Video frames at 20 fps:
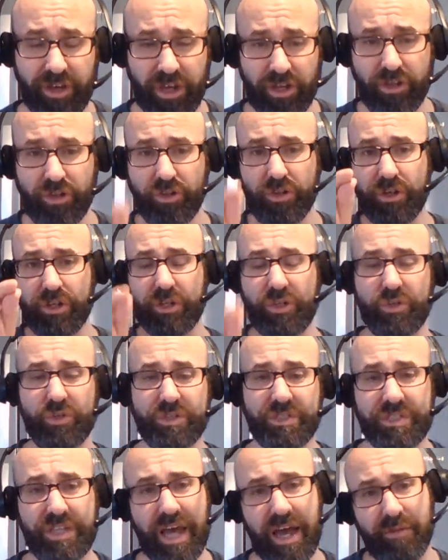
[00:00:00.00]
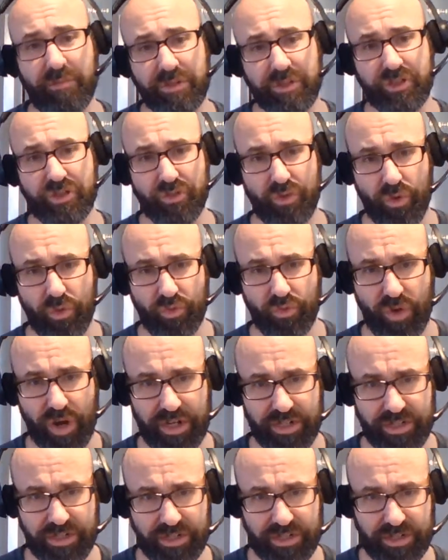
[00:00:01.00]
you're looking to establish your own
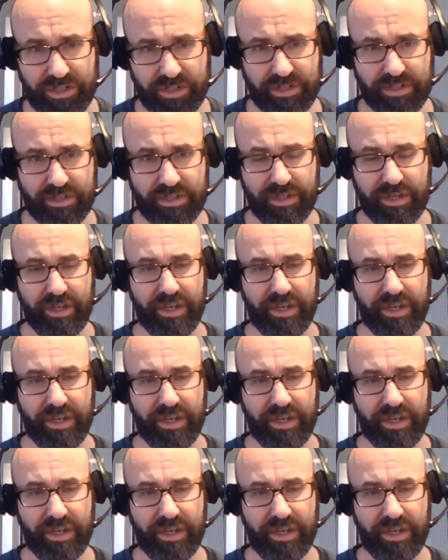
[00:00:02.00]
righteousness